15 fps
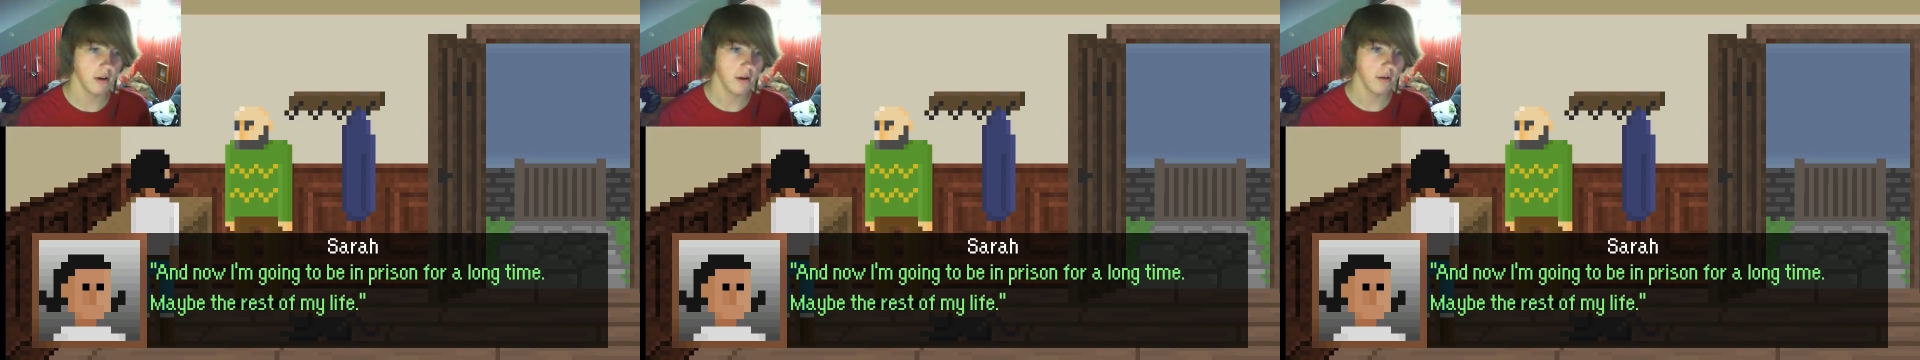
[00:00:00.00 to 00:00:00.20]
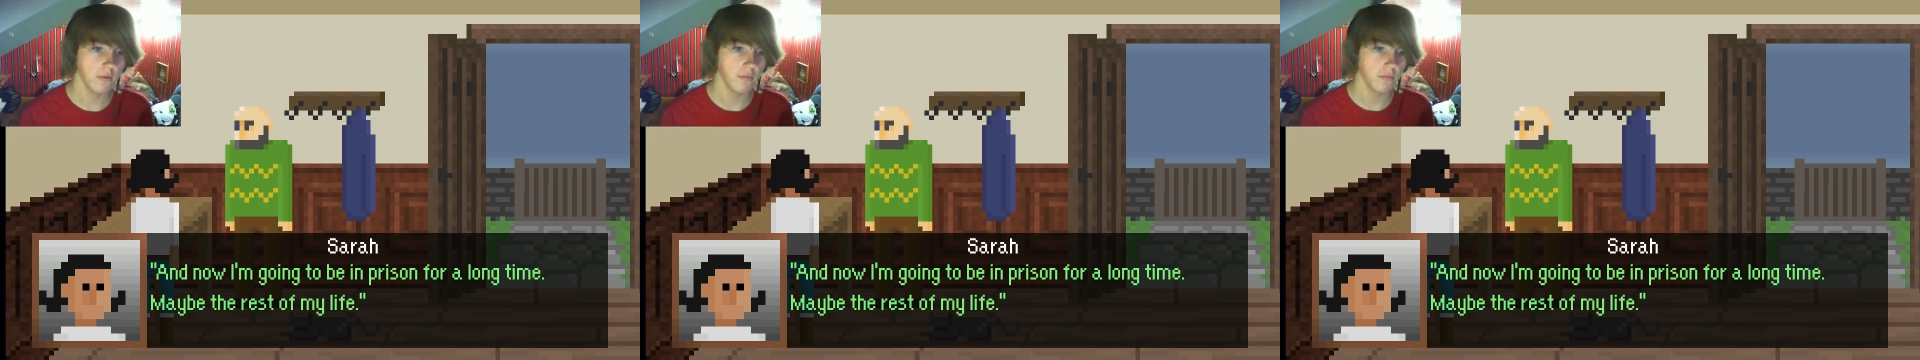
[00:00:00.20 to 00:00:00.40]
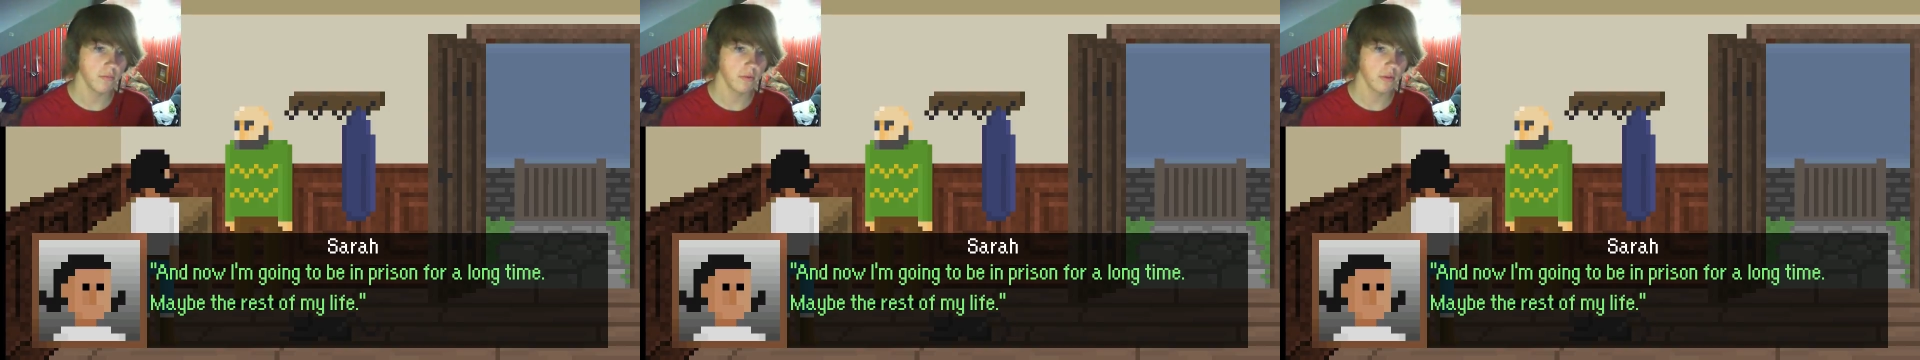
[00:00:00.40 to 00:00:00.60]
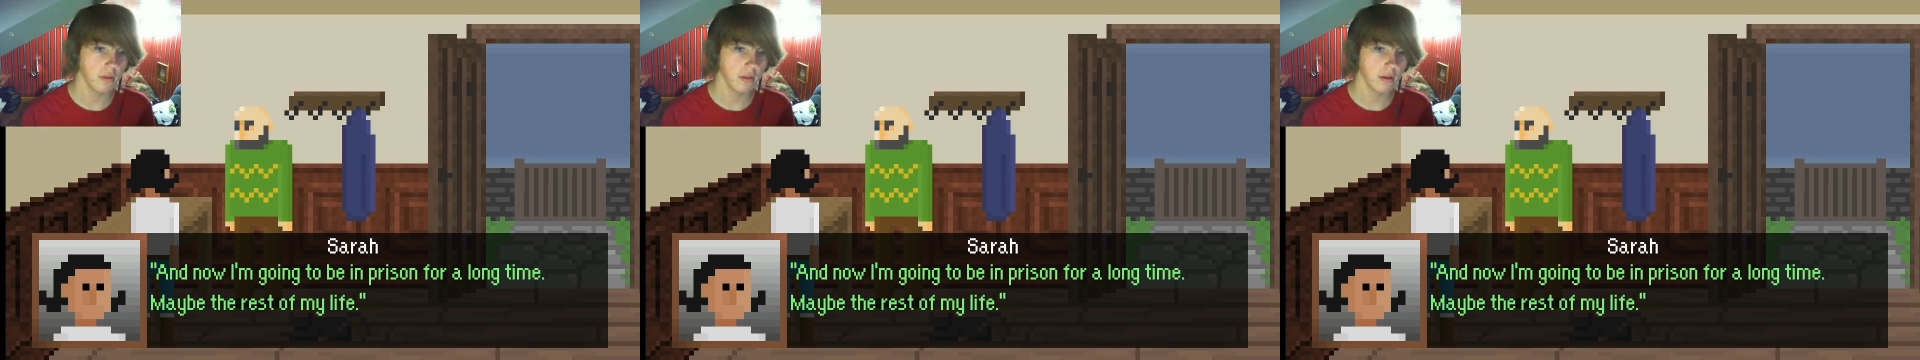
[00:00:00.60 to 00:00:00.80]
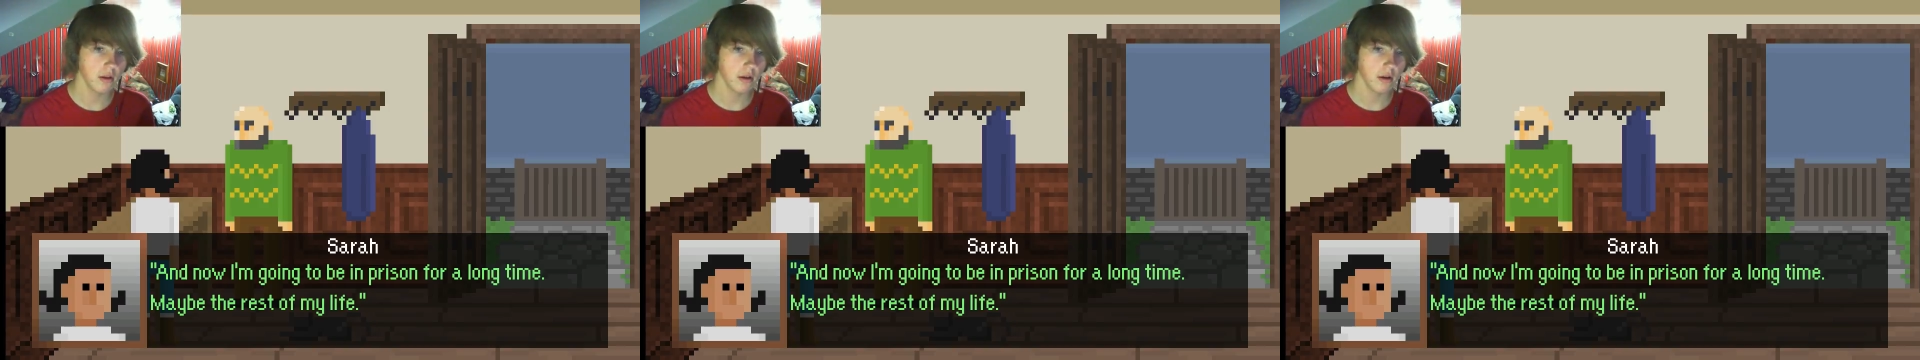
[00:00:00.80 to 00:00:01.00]

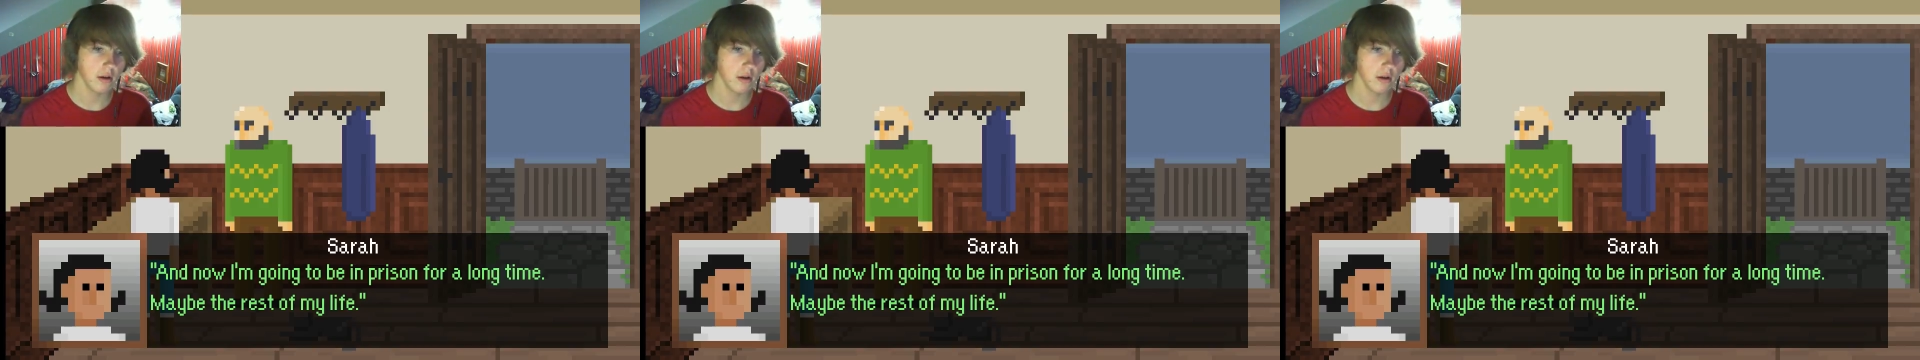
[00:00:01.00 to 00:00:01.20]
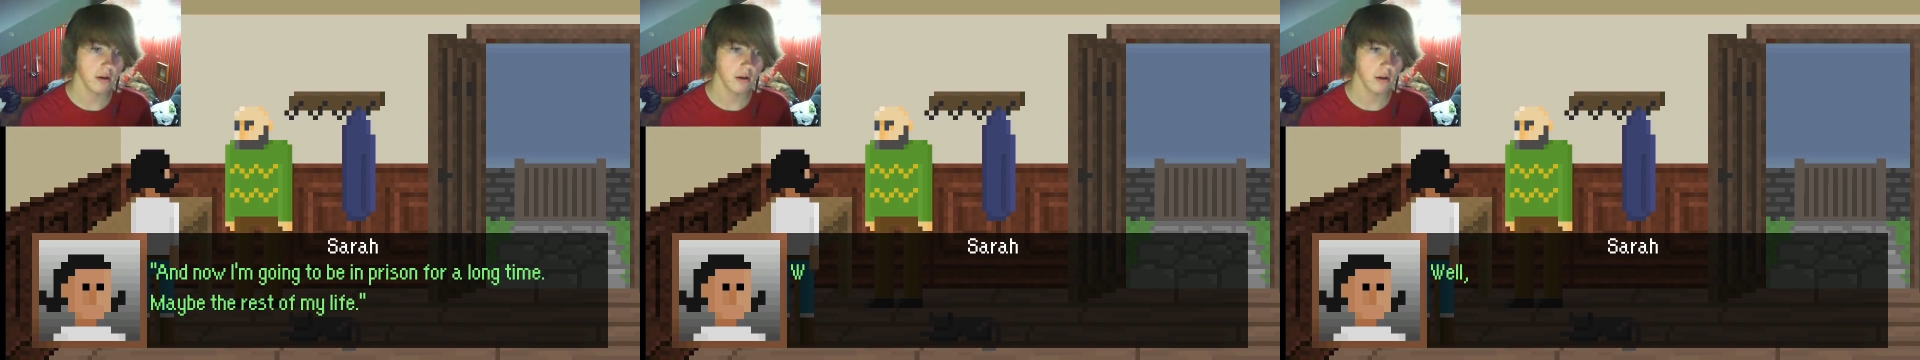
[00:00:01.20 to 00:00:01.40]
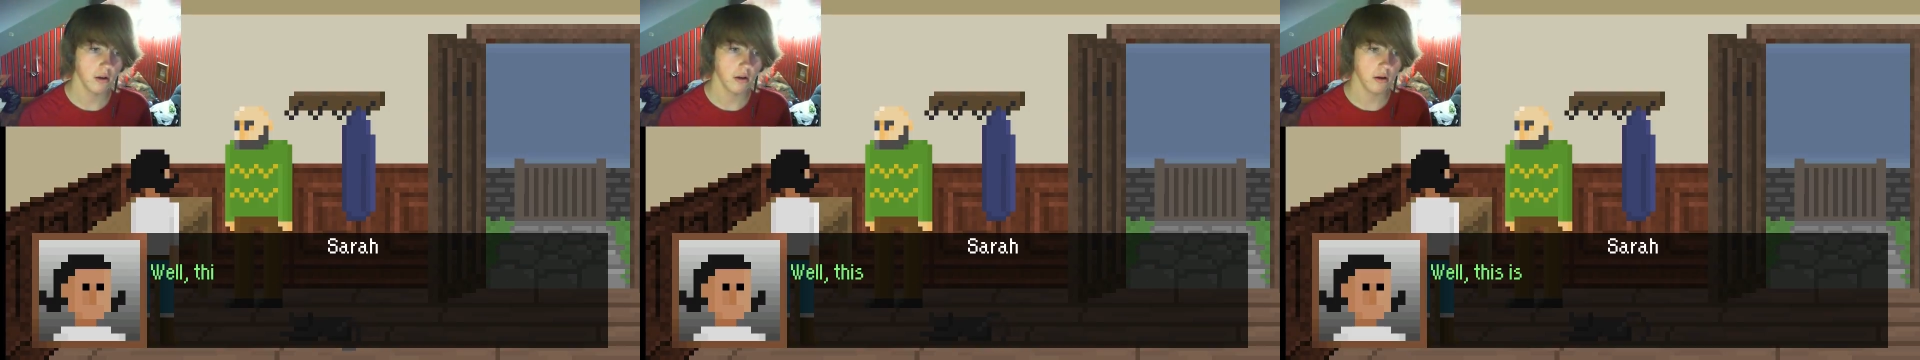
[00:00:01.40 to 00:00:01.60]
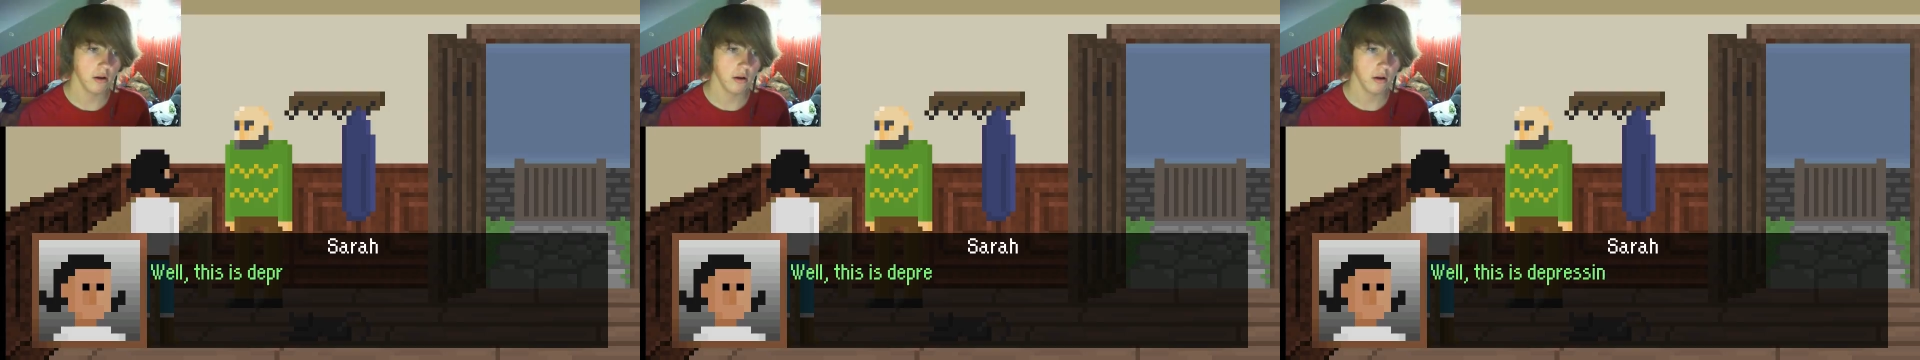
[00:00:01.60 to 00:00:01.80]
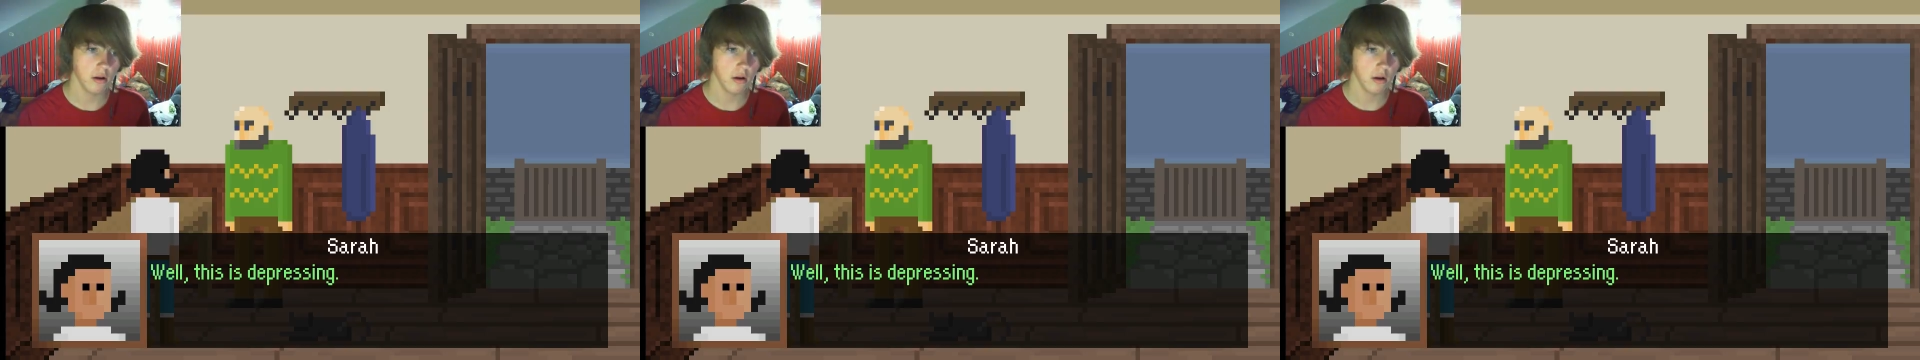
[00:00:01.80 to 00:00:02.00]

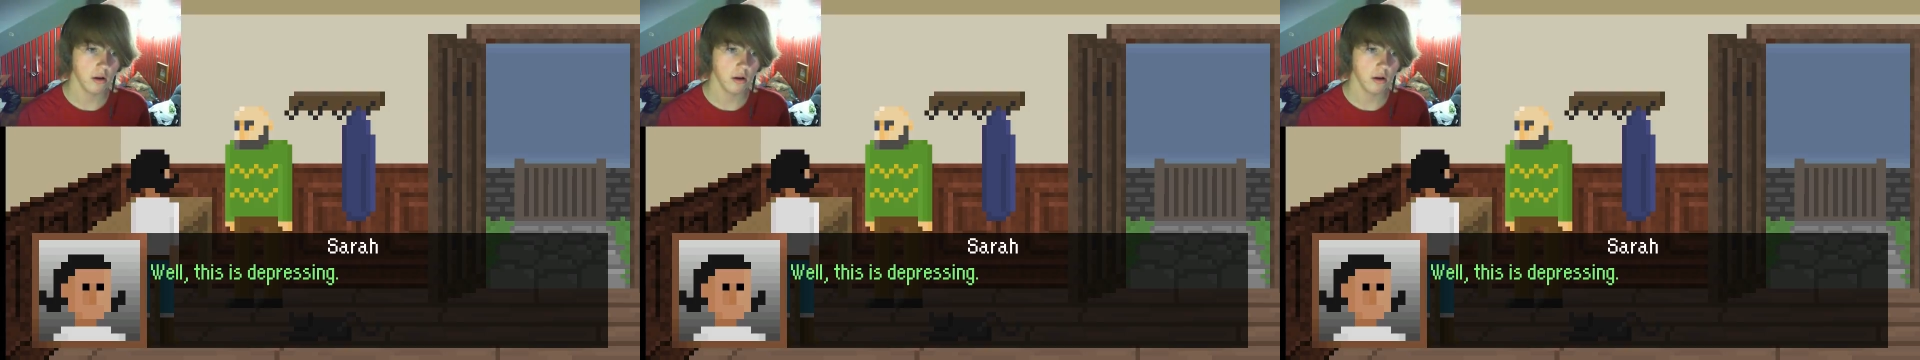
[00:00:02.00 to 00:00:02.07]
(silence)